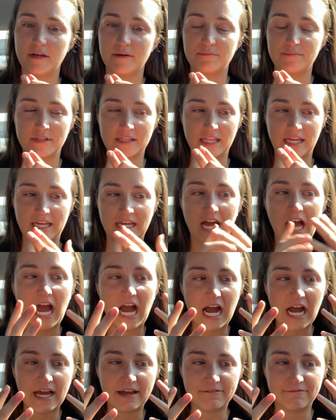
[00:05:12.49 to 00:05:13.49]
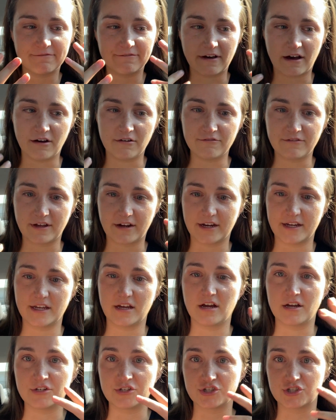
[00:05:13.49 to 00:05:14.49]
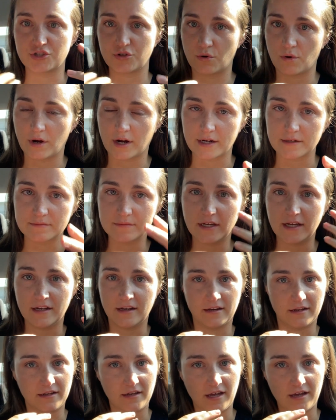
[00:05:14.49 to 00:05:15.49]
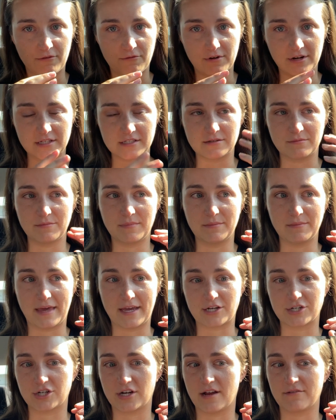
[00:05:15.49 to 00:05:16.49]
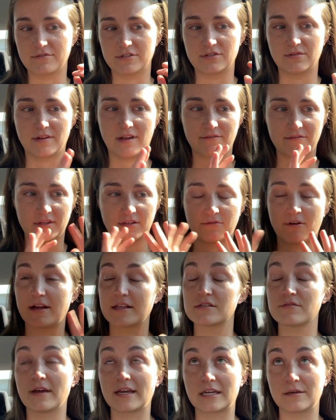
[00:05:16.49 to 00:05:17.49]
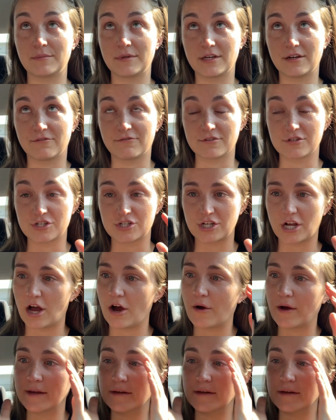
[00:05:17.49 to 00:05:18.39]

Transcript: but like I felt very unsure and I wanted to make sure I was doing everything right so I could be good for the show.